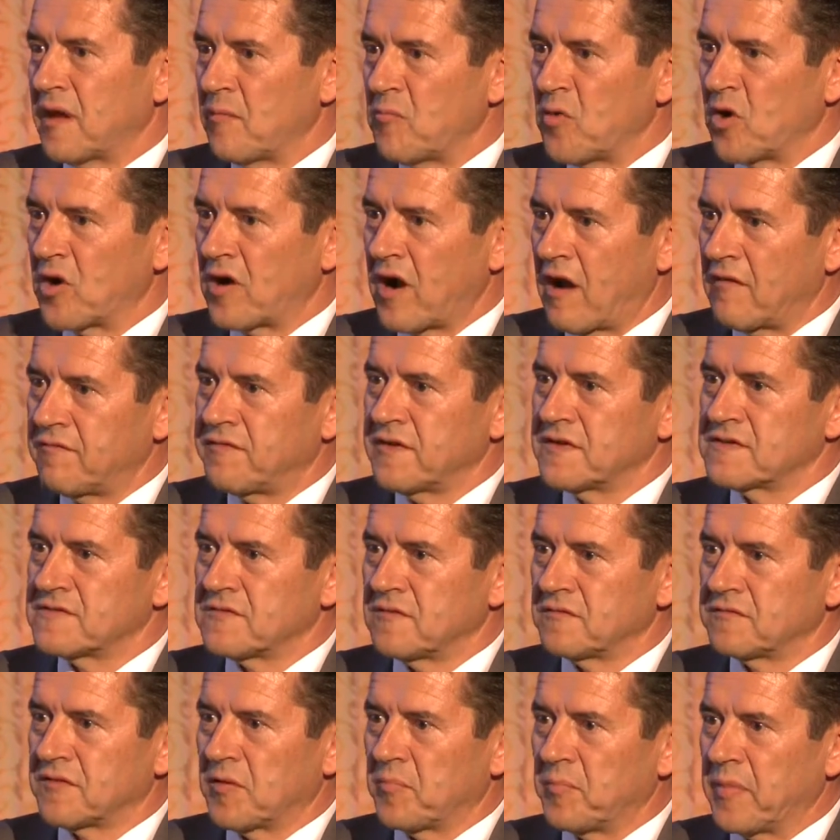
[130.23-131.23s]

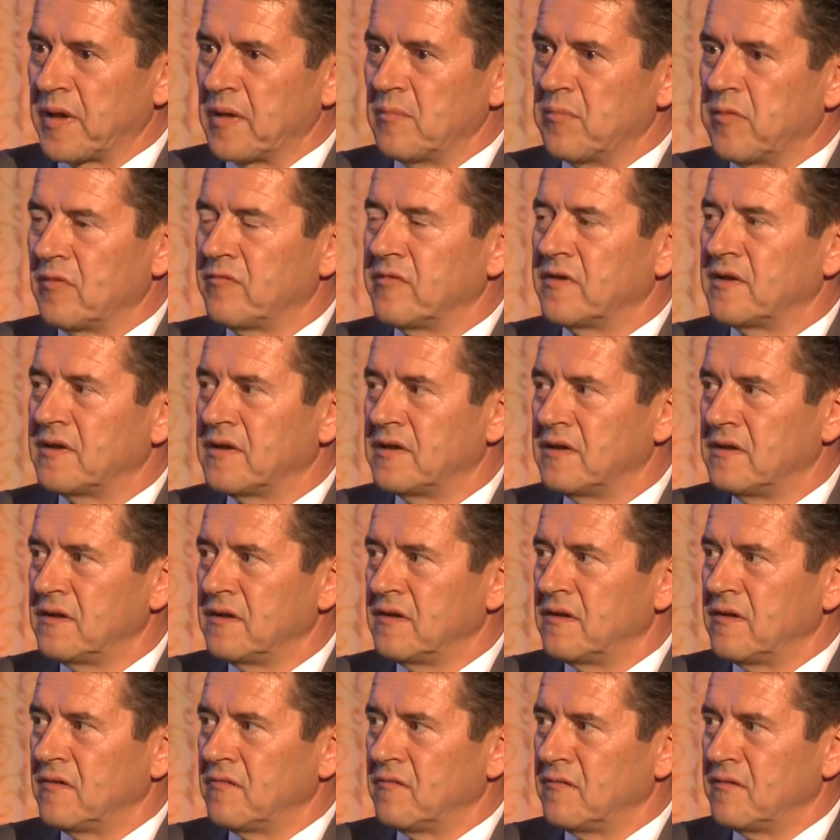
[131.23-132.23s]
demographics of the people
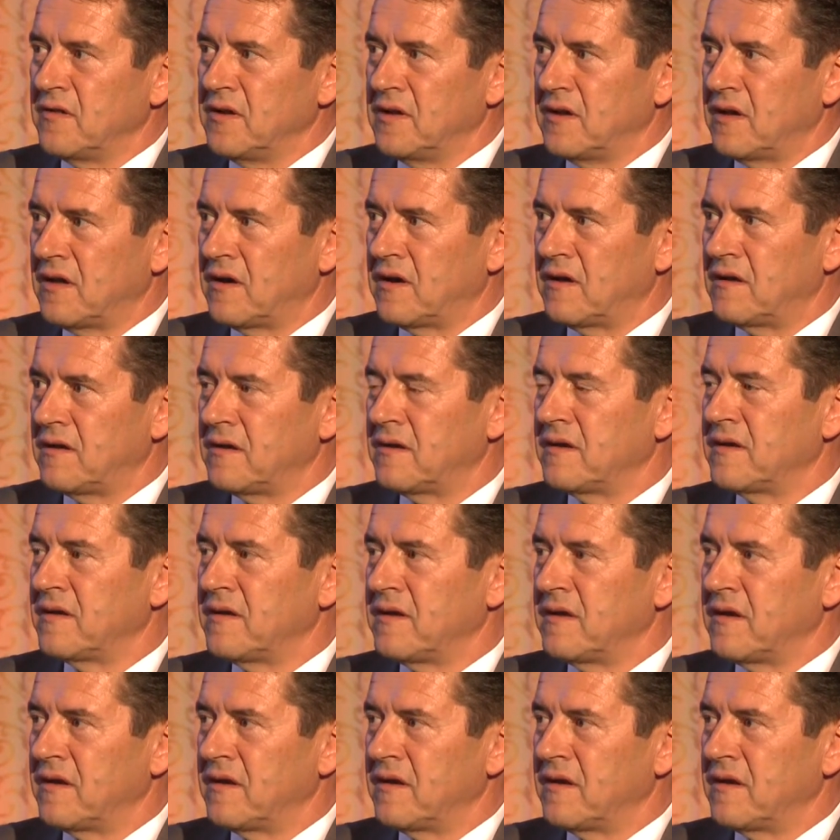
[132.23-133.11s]
will